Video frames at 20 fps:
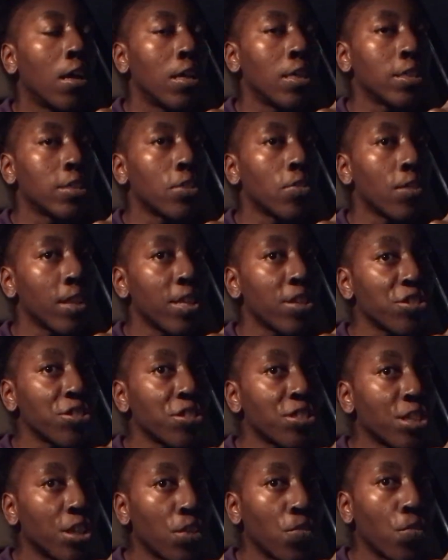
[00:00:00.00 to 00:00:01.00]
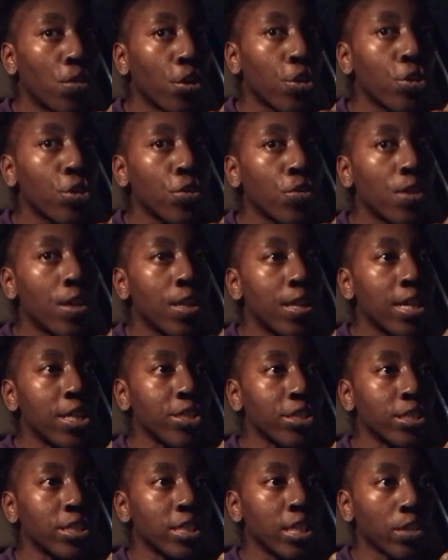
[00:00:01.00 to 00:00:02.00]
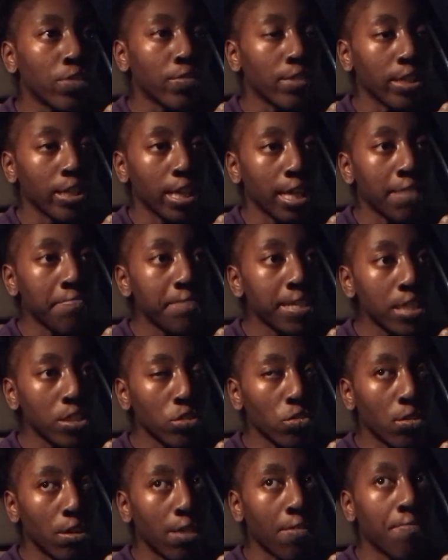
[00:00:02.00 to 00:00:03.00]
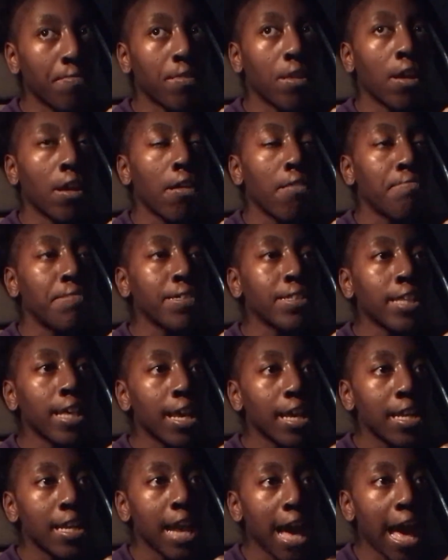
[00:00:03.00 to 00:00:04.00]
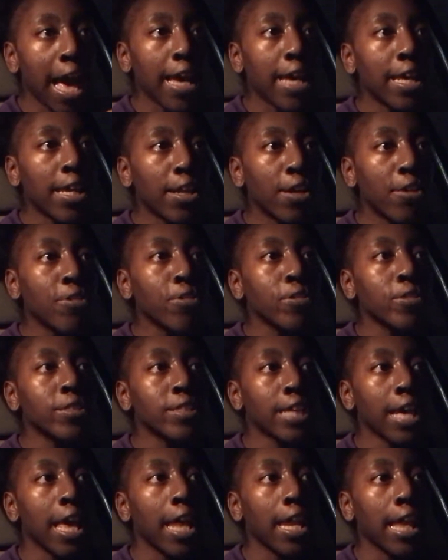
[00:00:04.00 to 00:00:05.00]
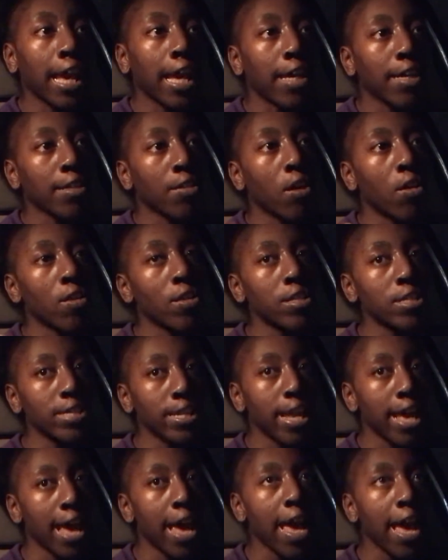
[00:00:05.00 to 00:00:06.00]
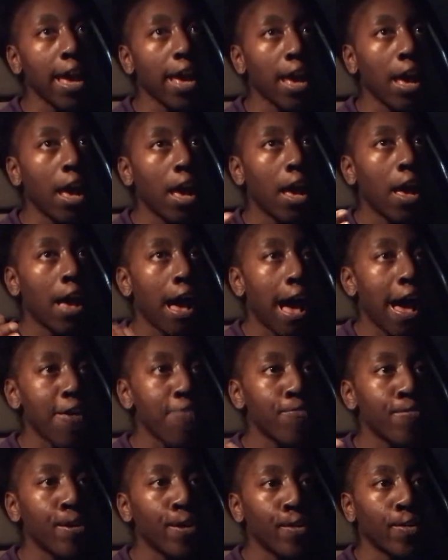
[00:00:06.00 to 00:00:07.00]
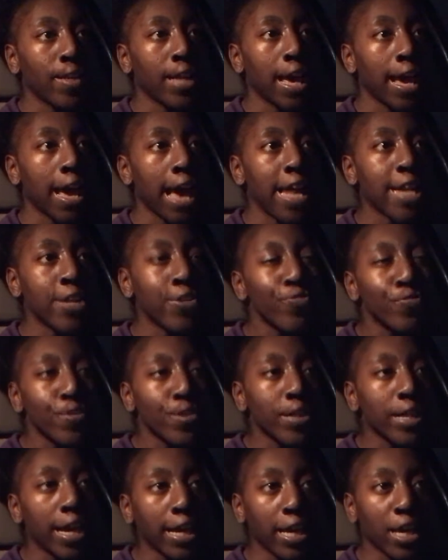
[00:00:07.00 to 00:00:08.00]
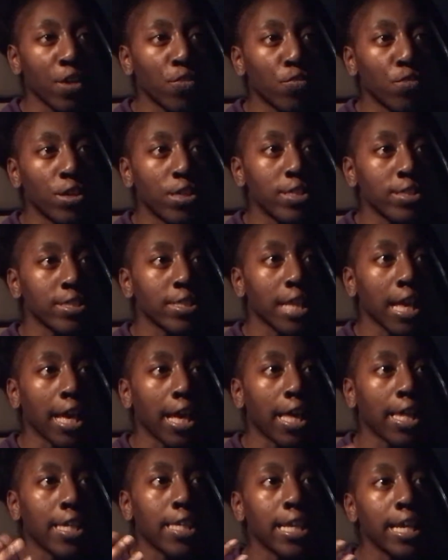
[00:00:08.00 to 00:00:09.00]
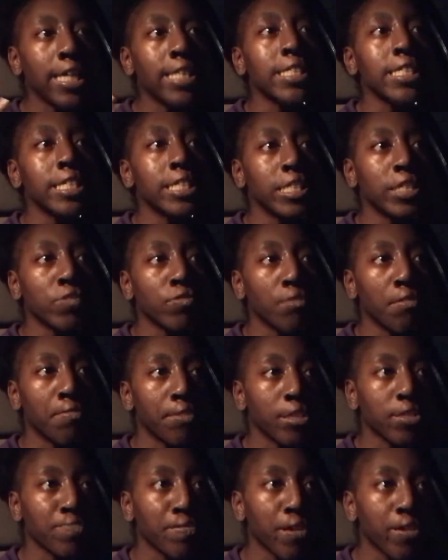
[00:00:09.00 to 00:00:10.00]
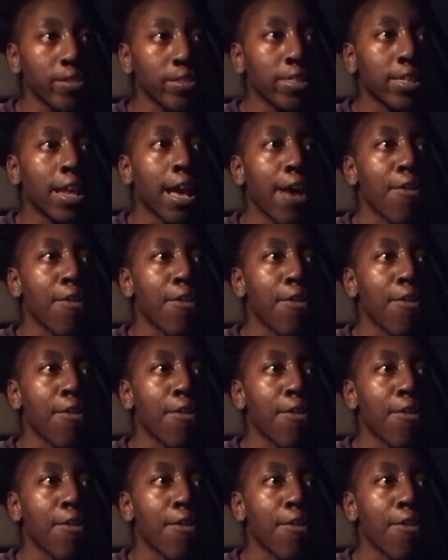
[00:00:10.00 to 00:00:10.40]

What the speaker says: And so they just didn't want to do it and they just didn't really commit to it. But then I can understand, like, today I felt like, I didn't feel like it was like laziness from this person.